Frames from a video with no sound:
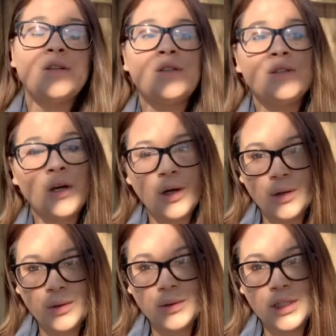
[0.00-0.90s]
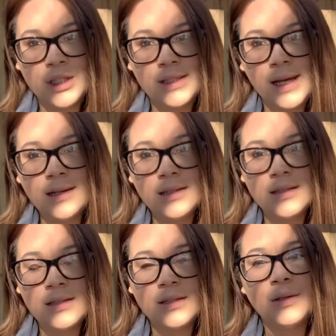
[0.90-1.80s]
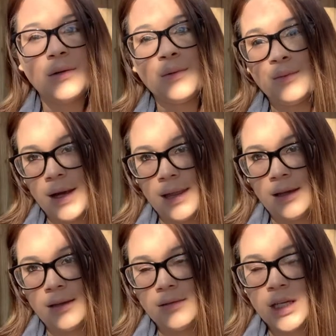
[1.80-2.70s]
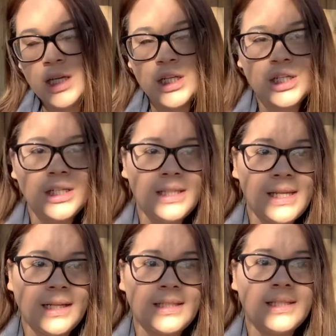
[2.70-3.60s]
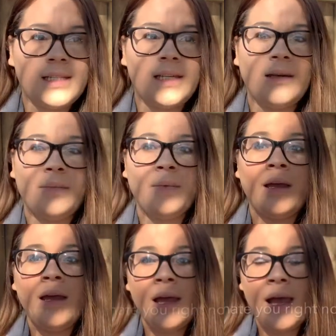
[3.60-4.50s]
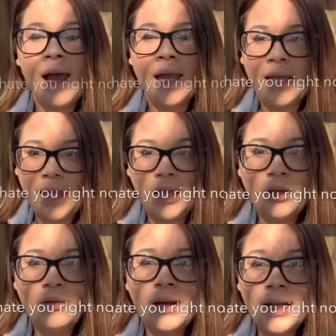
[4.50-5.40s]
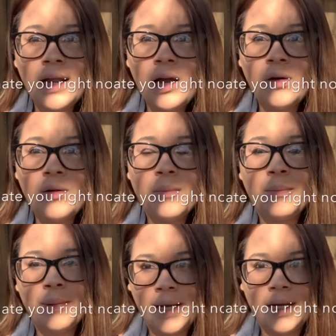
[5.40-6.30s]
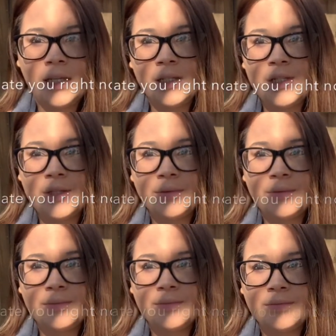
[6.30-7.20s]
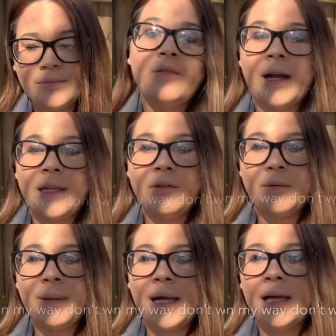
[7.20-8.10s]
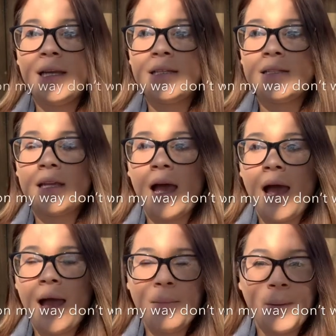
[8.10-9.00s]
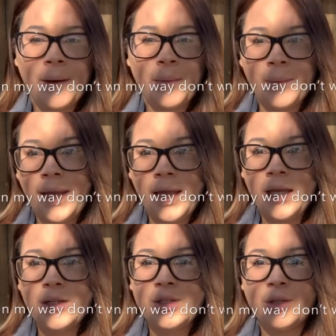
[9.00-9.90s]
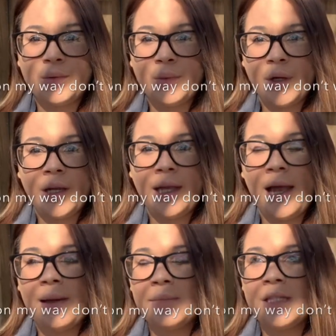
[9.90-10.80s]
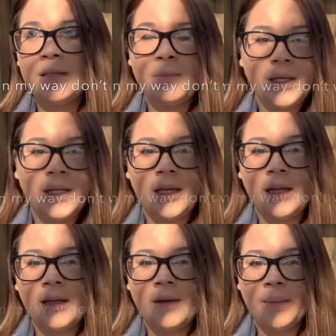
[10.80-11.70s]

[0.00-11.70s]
So who does she text? Riley. She texts him, I hate you right now, but I need you. Riley replies, I'm on my way, don't worry, I'm speeding.